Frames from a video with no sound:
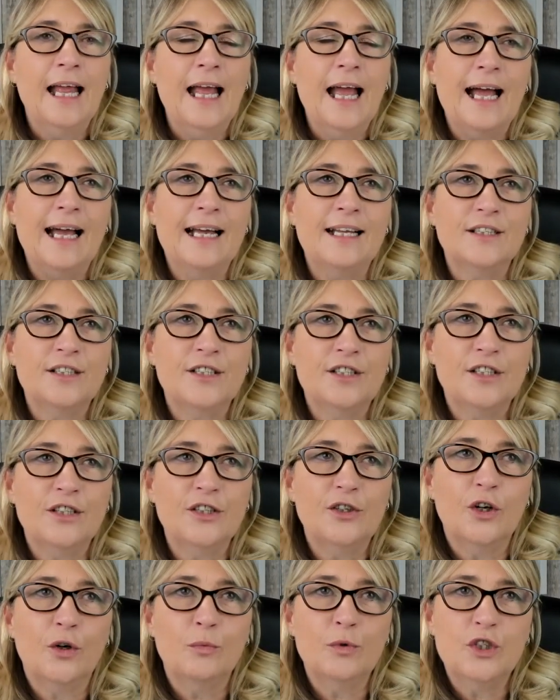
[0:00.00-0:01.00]
and,
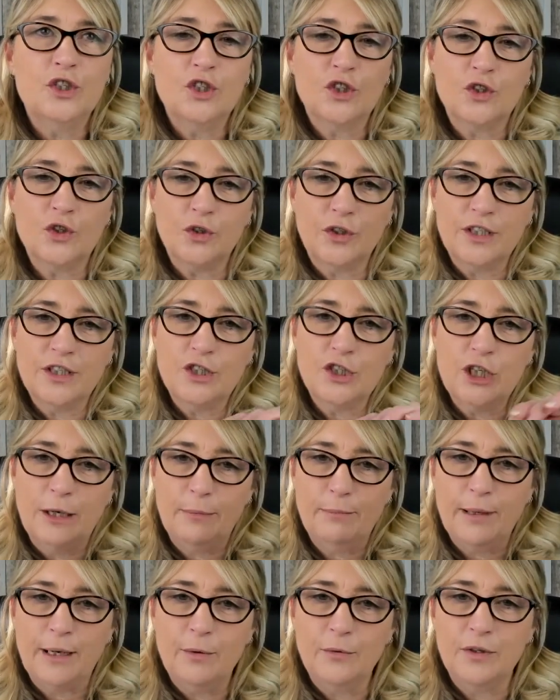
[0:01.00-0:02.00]
was just going to chip
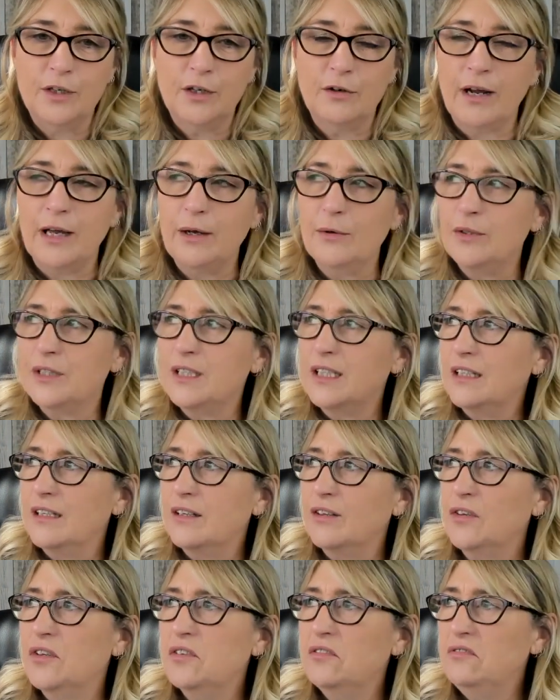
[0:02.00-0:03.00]
out the grout and
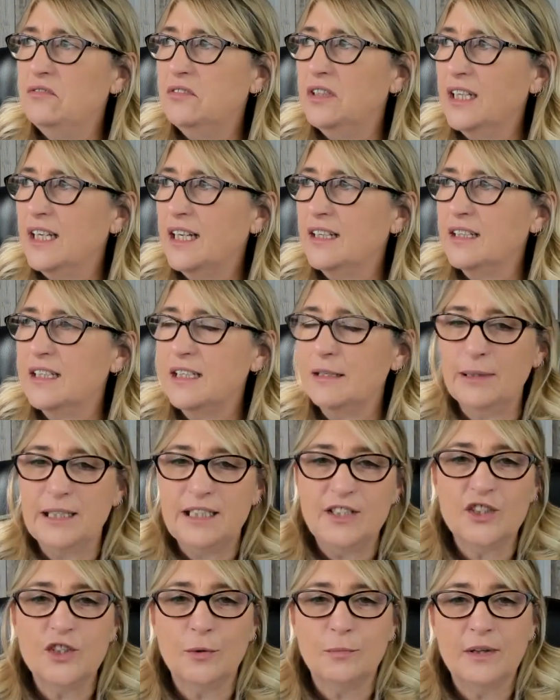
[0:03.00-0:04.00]
thought, oh, yeah, there's a bit
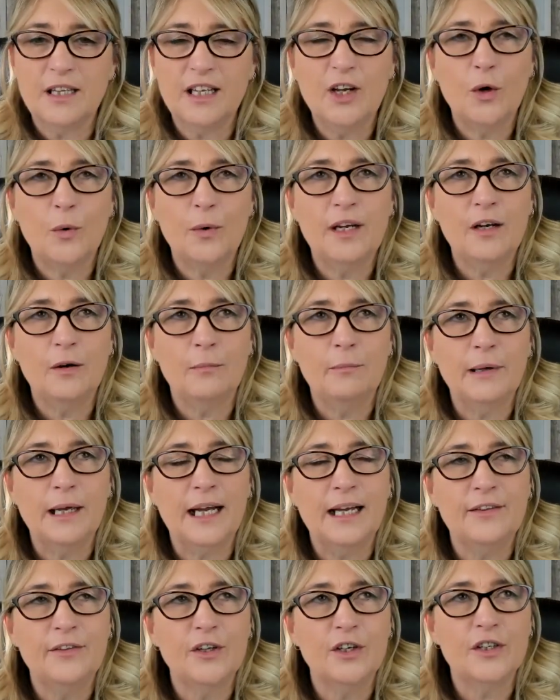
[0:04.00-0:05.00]
of something going on
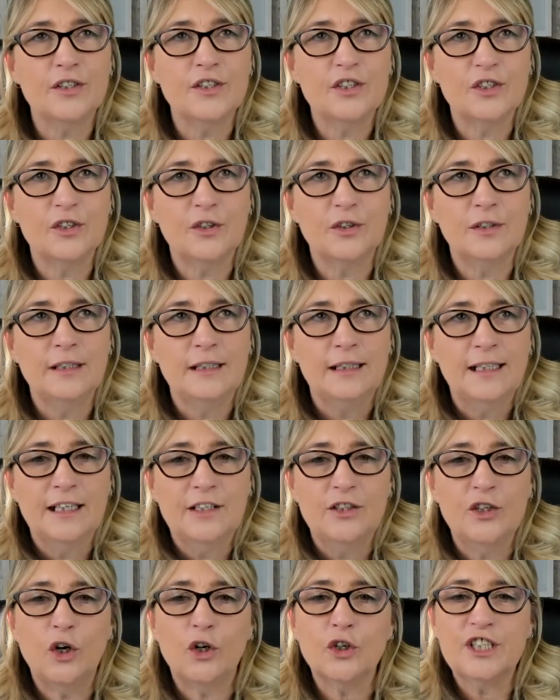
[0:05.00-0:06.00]
behind there. So
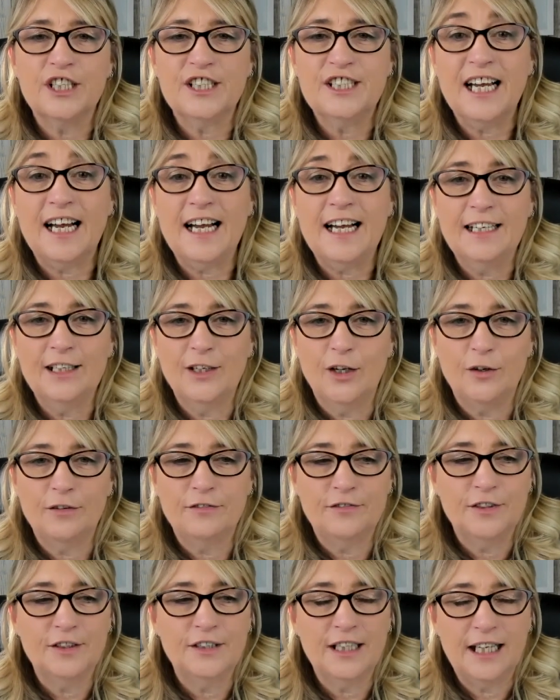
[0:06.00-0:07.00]
knocked a tile off
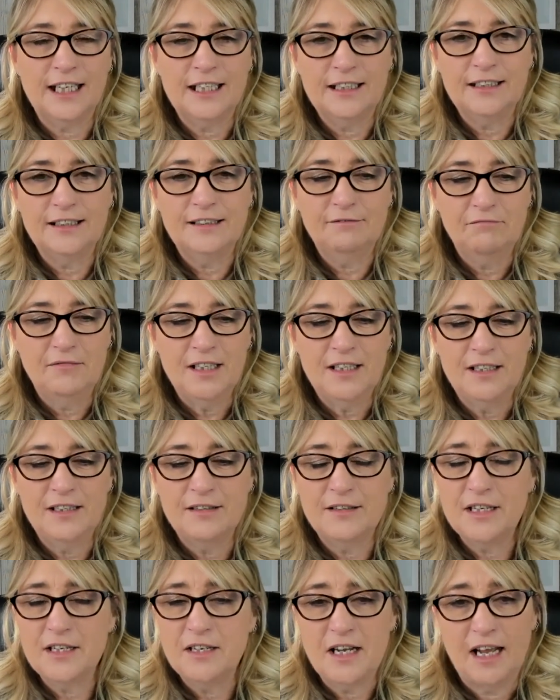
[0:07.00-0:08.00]
and then,
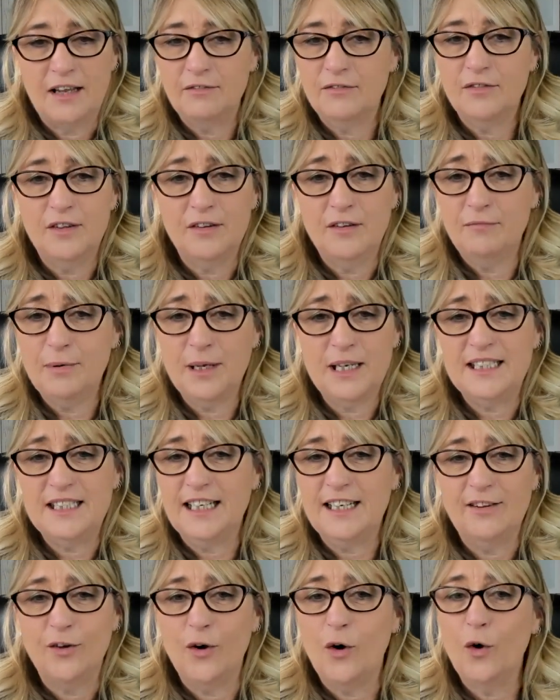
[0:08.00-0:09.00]
yeah,
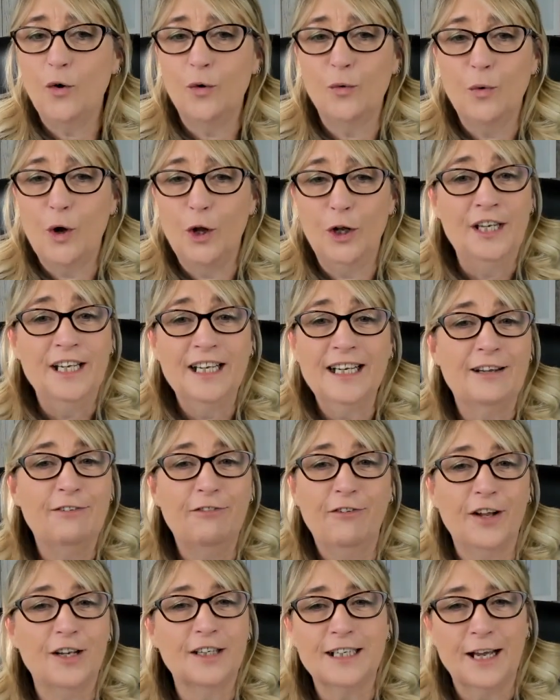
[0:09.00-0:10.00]
basically the whole wall nearly
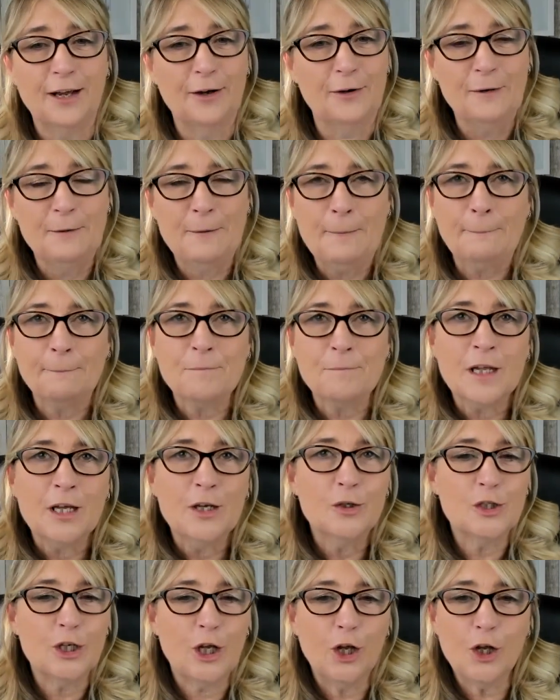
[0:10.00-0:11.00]
fell down.
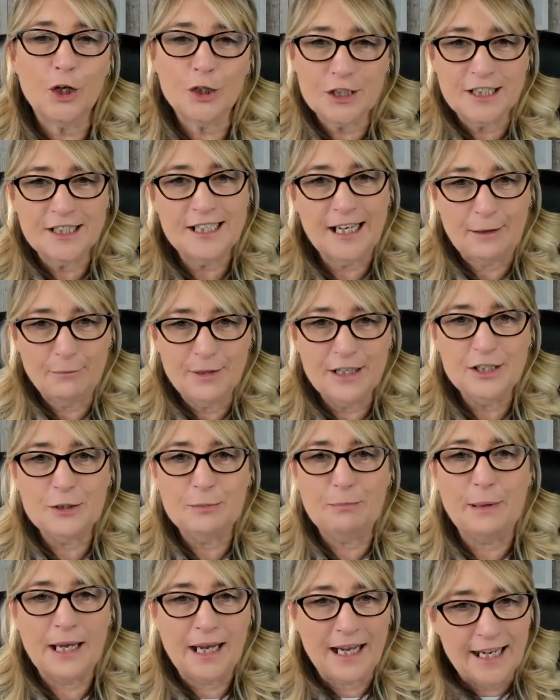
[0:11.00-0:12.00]
There's a lot of damage
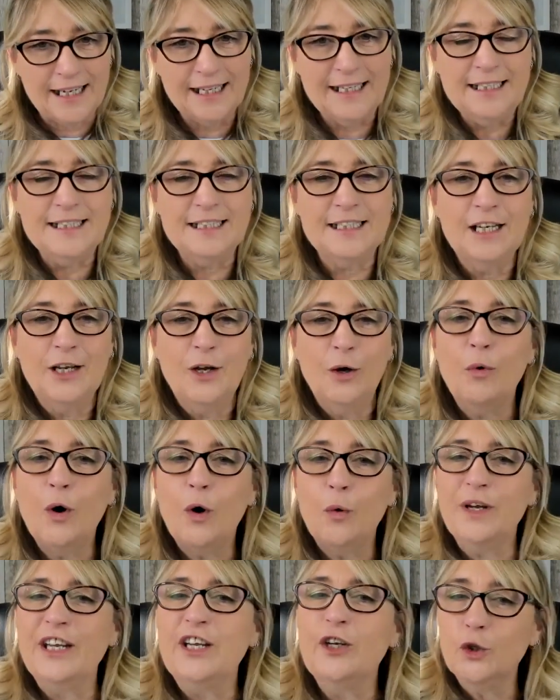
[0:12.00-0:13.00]
behind what
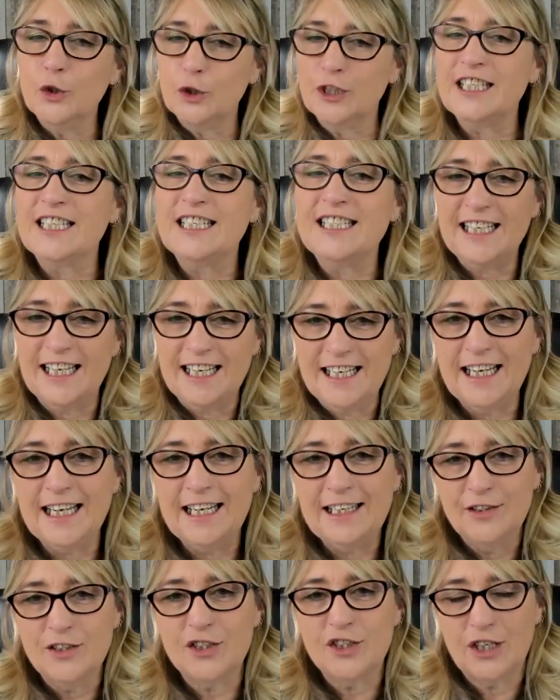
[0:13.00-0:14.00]
we couldn't see
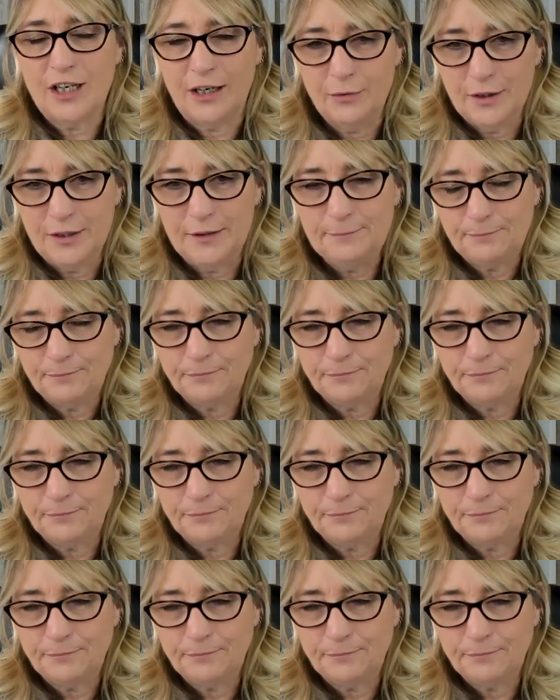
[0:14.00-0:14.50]
in the shower.